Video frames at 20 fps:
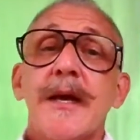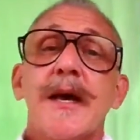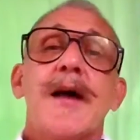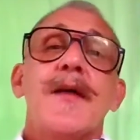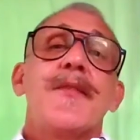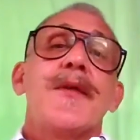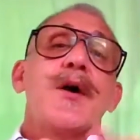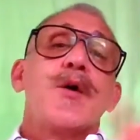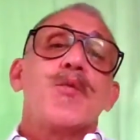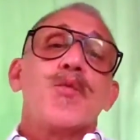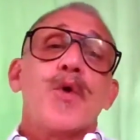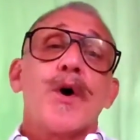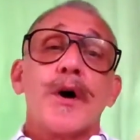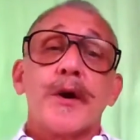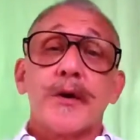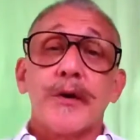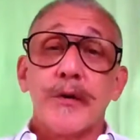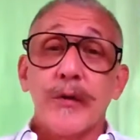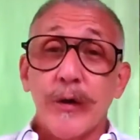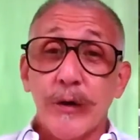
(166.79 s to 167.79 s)
and that
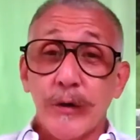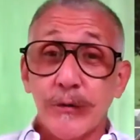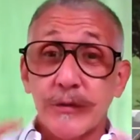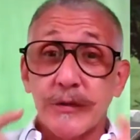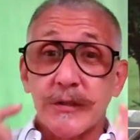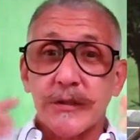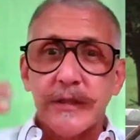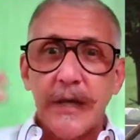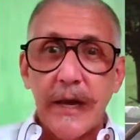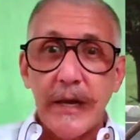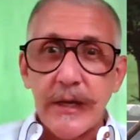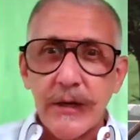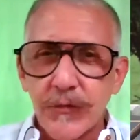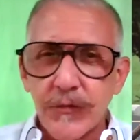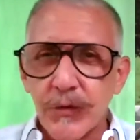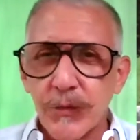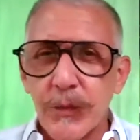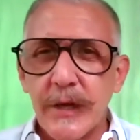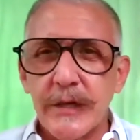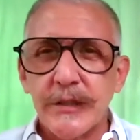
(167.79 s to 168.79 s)
water in the hose, that
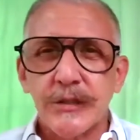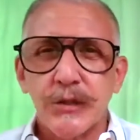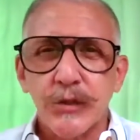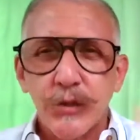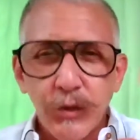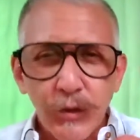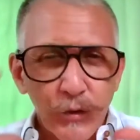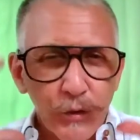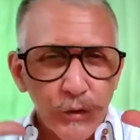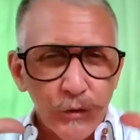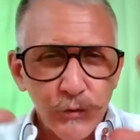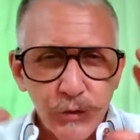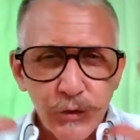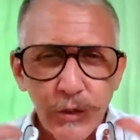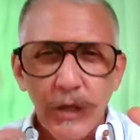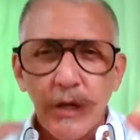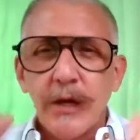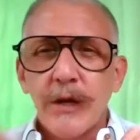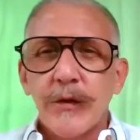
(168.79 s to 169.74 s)
information or those